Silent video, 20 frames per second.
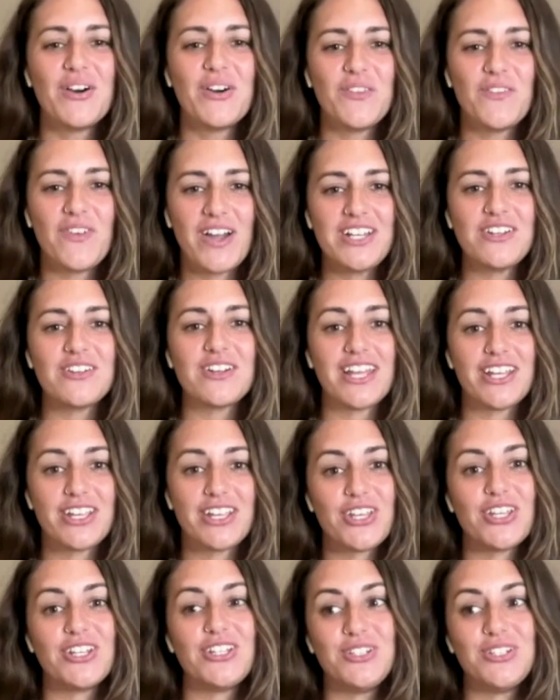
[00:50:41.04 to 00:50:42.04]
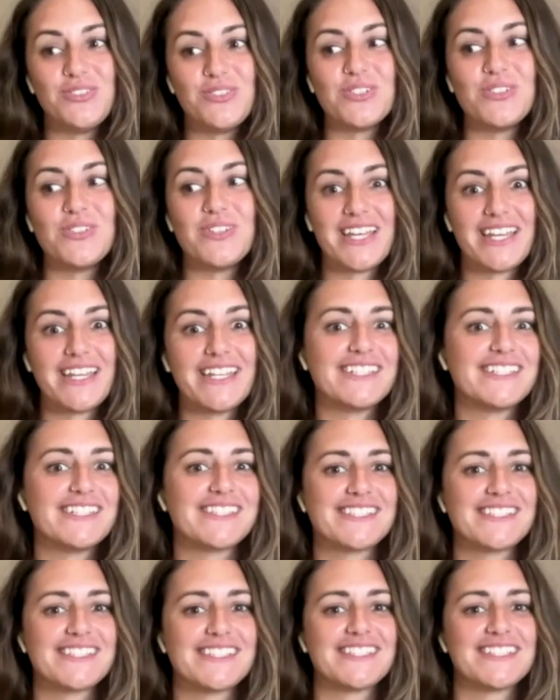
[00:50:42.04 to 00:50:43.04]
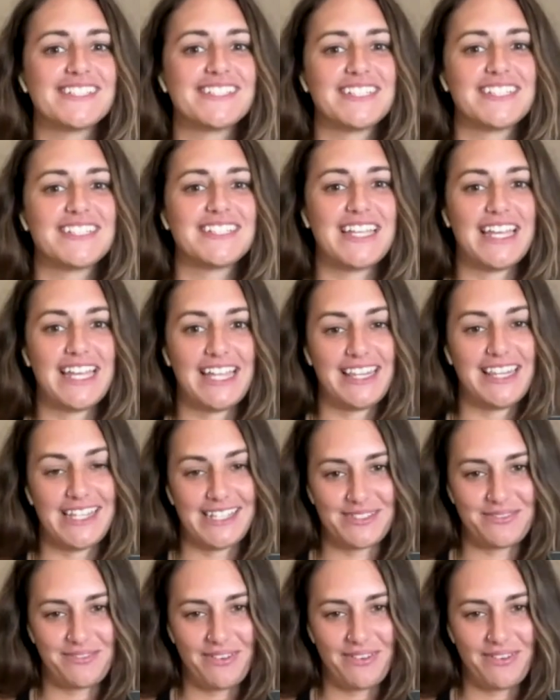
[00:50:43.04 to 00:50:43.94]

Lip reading: when you're like, can you do this in this